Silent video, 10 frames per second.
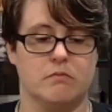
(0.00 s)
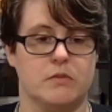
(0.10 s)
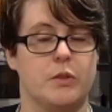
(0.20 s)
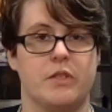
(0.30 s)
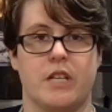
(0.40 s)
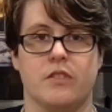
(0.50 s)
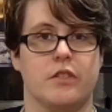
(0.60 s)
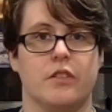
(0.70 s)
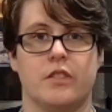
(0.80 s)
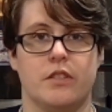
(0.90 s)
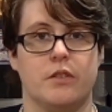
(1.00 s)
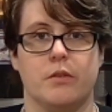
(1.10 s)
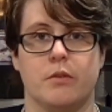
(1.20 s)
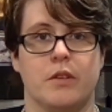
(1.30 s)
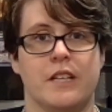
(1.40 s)
utensil
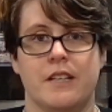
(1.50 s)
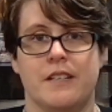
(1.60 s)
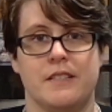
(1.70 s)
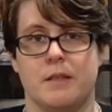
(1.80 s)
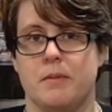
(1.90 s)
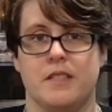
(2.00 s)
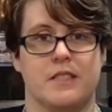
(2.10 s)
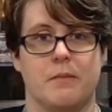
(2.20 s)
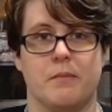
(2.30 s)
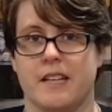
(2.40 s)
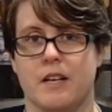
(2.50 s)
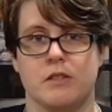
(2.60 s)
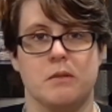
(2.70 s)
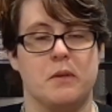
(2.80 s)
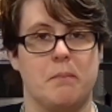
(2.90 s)
to dip into something
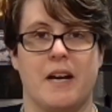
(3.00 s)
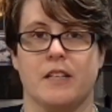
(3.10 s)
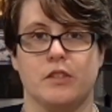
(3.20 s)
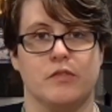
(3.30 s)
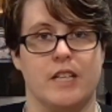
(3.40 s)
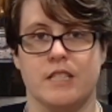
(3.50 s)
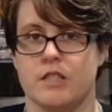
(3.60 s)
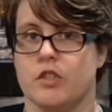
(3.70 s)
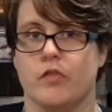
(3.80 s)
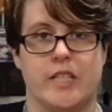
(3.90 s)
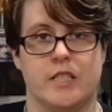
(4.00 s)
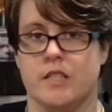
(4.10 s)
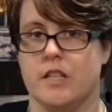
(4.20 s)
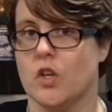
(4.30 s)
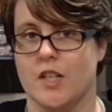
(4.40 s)
else and put it back in the rice, and your rice is
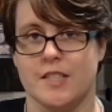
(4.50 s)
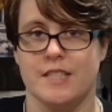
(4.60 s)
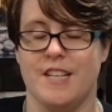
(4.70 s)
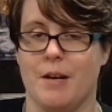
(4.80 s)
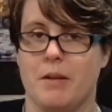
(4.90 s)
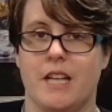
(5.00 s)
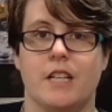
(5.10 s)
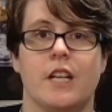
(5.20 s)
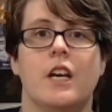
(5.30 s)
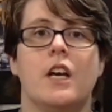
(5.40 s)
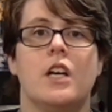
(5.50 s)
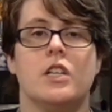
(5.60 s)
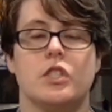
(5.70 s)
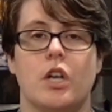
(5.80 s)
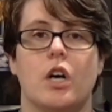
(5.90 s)
now cross-contaminated.
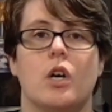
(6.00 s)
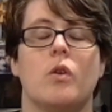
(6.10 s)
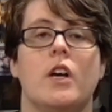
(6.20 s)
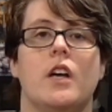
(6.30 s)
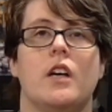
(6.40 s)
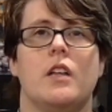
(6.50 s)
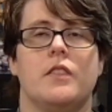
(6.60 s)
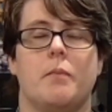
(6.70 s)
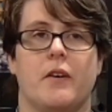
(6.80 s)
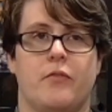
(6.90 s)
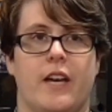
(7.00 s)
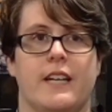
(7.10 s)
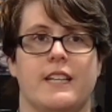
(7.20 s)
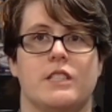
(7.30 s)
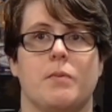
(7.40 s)
So the
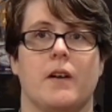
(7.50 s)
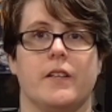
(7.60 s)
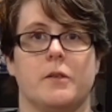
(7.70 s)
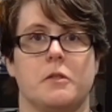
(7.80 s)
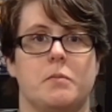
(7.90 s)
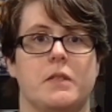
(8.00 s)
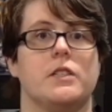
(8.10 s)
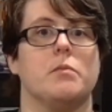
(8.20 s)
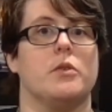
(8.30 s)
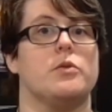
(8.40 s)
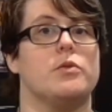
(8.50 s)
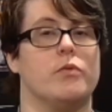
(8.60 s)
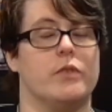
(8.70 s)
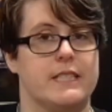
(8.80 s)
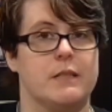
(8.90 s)
buffet is probably going to be your most
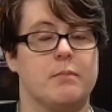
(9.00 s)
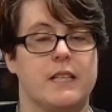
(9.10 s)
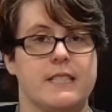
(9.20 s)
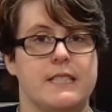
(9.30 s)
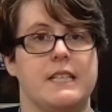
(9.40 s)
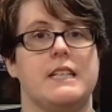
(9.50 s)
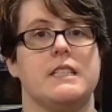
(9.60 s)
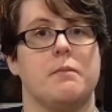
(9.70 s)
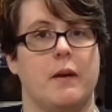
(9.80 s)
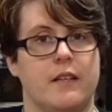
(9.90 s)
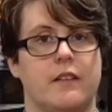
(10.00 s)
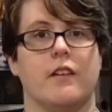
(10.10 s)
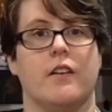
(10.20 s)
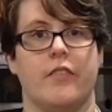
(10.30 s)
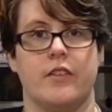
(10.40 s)
risky place to eat, depending
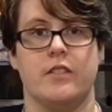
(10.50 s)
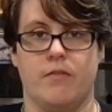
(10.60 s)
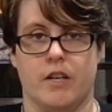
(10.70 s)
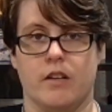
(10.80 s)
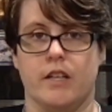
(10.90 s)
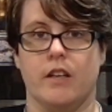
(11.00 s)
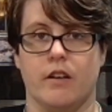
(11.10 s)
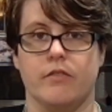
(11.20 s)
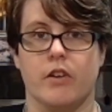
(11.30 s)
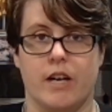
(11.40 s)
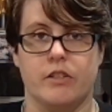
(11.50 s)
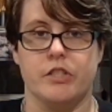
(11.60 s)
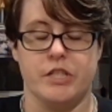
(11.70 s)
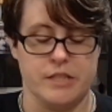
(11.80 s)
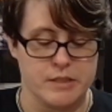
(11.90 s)
on the severity of your
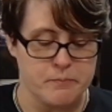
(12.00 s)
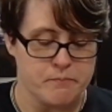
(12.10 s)
allergies.